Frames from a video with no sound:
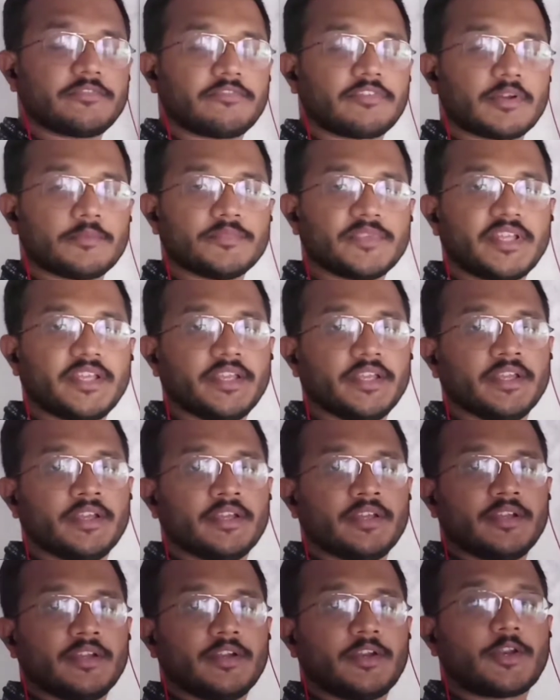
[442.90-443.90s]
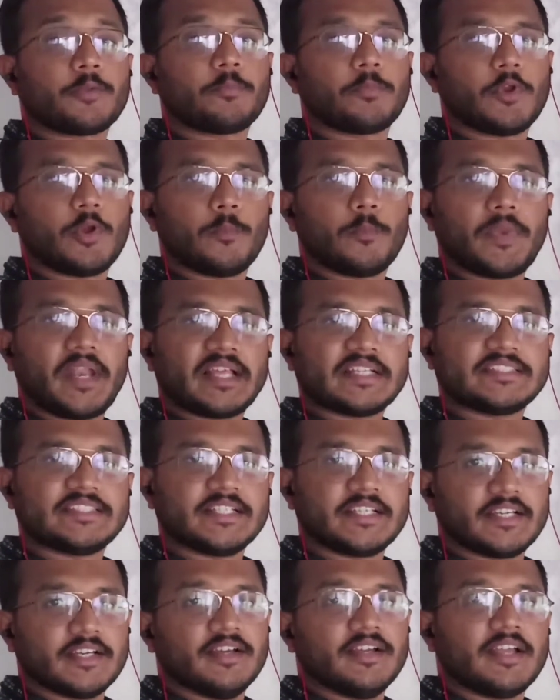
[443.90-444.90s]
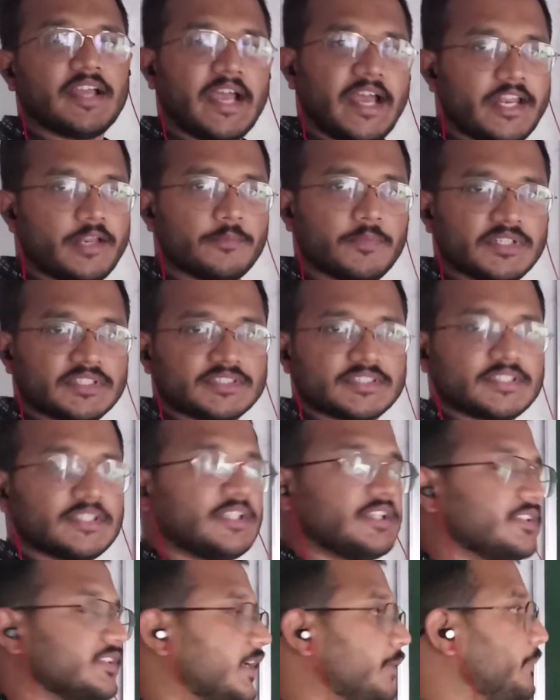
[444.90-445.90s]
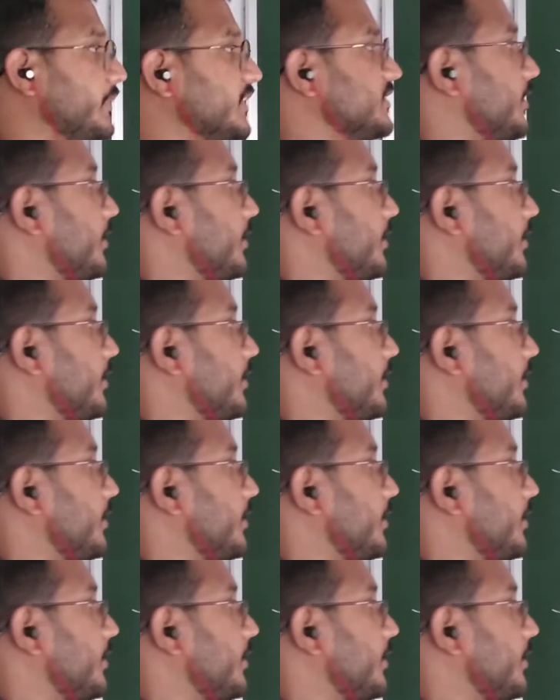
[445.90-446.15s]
from the triploblastic animals. That means